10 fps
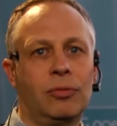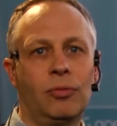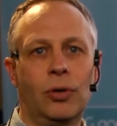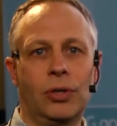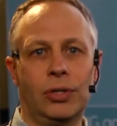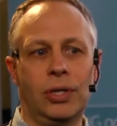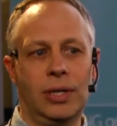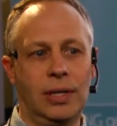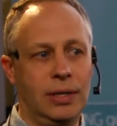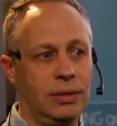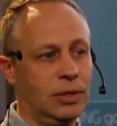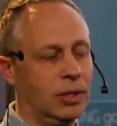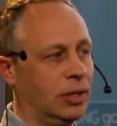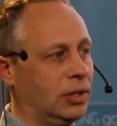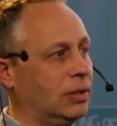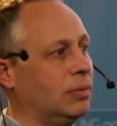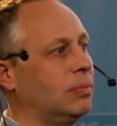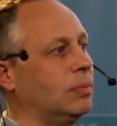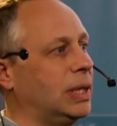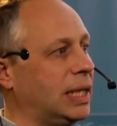for the
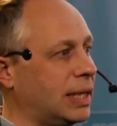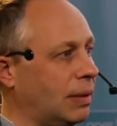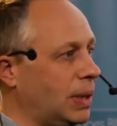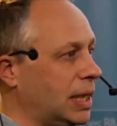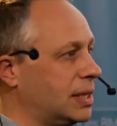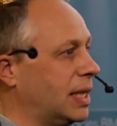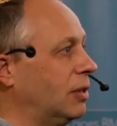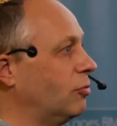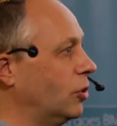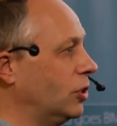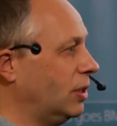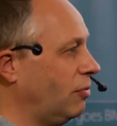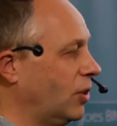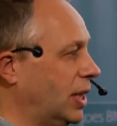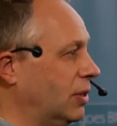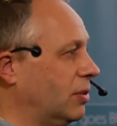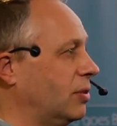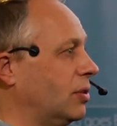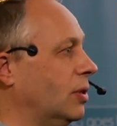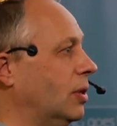database and for the
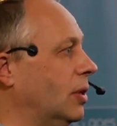different